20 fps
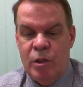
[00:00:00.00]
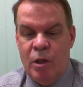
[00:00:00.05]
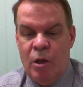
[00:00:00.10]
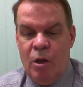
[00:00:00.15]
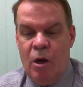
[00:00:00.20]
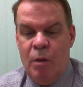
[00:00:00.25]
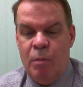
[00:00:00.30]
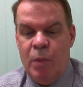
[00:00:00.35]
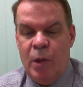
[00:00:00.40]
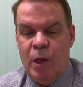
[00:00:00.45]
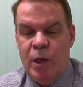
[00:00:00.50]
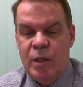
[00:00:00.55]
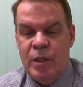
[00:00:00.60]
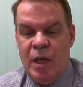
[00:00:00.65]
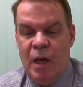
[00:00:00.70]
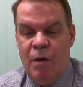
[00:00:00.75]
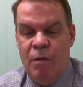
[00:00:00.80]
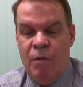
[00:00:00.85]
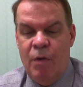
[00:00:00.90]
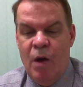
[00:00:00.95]
Thai police
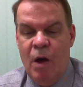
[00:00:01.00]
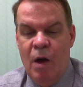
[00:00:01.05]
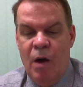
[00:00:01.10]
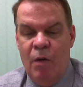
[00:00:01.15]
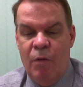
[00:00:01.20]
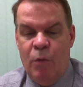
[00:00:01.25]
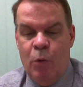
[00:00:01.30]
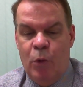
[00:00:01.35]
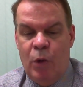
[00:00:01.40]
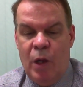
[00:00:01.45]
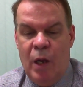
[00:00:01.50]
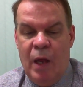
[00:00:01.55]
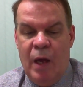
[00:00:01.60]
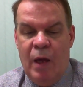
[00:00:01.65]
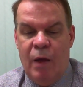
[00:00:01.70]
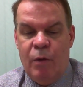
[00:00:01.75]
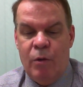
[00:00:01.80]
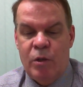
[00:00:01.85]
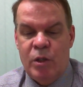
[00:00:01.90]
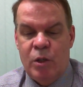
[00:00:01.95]
have for
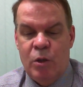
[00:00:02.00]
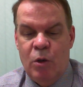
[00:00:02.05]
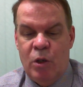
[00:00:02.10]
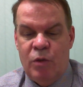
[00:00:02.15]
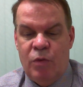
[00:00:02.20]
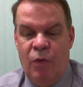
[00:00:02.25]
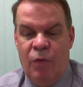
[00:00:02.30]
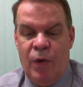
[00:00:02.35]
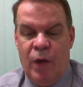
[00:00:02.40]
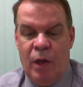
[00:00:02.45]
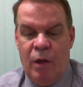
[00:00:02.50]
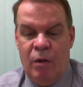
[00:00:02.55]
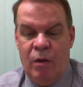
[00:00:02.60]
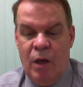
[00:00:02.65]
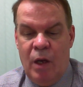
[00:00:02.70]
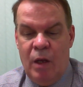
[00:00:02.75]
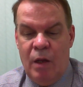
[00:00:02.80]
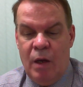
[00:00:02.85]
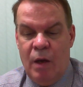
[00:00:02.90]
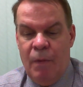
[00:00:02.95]
delaying the search for
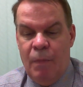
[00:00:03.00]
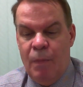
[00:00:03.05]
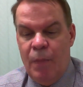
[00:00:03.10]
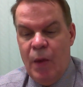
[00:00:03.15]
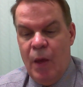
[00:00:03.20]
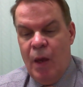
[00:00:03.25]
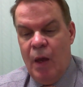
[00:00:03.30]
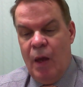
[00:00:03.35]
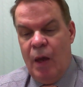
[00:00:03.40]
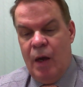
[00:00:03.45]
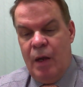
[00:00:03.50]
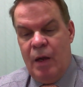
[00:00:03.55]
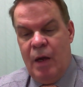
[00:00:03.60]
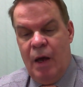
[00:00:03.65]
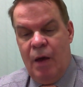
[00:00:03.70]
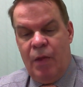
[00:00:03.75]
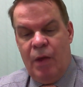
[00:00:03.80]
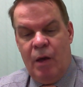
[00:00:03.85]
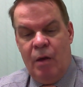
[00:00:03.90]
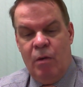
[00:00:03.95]
Valentina and
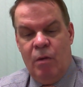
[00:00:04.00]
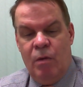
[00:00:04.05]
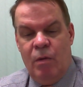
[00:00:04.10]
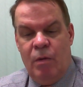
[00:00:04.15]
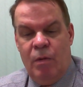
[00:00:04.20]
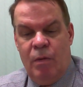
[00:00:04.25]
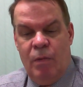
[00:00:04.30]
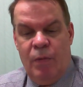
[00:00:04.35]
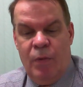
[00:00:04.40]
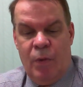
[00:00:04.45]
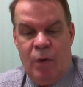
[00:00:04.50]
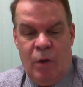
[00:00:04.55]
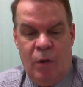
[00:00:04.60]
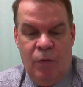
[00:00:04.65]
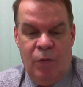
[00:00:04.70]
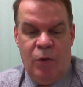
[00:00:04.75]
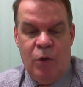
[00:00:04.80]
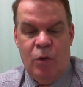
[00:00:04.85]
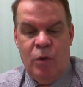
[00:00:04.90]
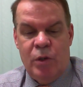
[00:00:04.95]
how they
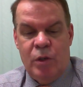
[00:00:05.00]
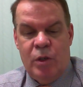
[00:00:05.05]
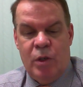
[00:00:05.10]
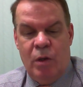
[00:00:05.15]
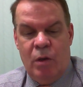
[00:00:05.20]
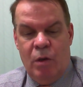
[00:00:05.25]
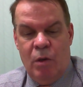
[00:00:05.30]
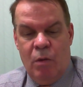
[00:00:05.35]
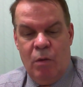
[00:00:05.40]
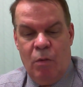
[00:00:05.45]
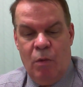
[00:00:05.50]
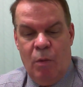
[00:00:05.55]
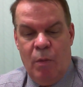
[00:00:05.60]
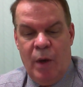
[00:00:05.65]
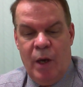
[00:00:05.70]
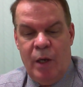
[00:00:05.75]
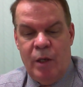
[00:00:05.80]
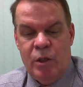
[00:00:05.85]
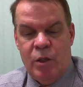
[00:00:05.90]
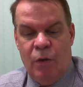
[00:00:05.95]
confused
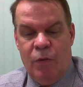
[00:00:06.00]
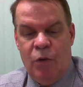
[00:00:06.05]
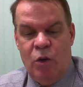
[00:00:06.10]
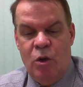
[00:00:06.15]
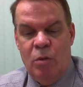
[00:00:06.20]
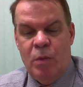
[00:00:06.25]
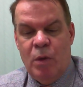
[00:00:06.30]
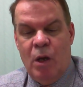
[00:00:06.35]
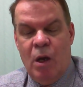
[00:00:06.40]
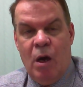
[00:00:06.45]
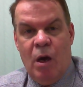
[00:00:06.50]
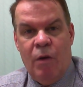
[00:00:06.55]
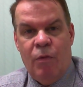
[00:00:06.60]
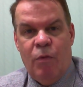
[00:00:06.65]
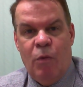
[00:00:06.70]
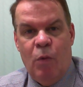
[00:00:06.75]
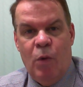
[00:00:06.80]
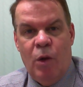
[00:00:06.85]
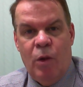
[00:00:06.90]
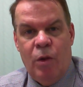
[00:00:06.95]
remains of human
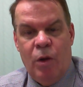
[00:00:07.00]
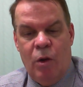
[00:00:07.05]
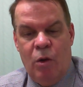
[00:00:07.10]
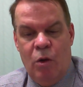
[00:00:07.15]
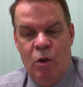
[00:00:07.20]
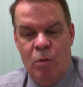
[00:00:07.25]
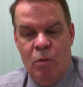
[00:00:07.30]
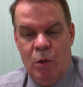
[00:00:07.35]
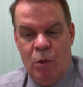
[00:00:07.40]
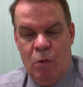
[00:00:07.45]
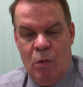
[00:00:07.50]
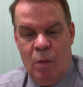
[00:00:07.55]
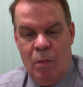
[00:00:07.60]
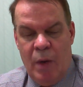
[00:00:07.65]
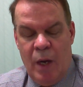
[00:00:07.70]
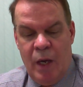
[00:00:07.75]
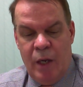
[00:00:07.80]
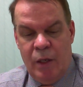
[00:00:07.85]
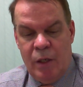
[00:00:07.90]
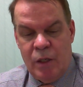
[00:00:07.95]
life with human
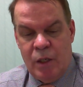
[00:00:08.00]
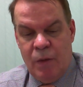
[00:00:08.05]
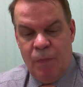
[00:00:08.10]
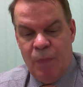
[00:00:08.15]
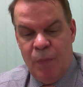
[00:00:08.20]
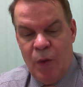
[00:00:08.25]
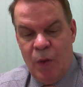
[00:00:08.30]
remains.